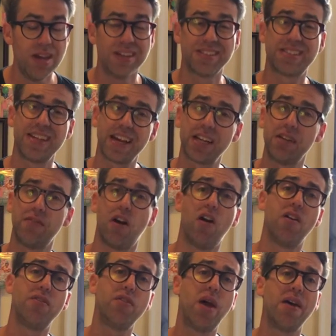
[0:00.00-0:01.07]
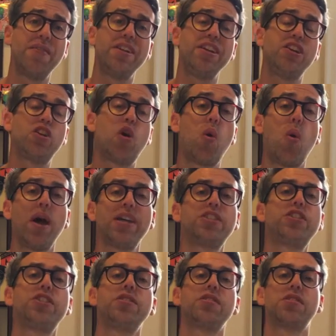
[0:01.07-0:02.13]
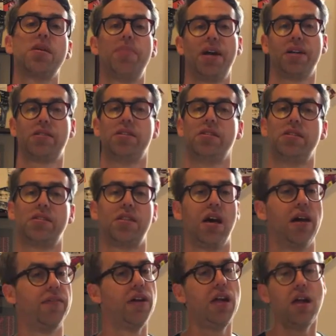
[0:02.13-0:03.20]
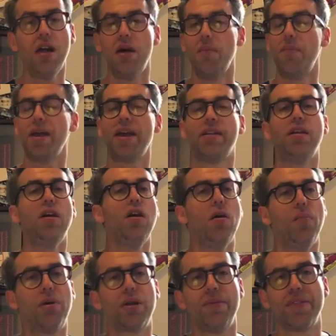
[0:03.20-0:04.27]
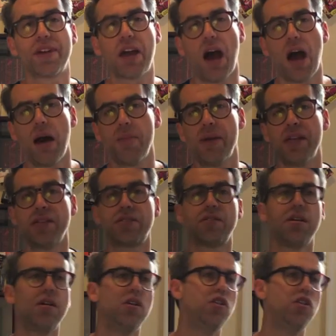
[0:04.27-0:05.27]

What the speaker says: Second of all, if you have any questions about this stuff, man, put them in the comments.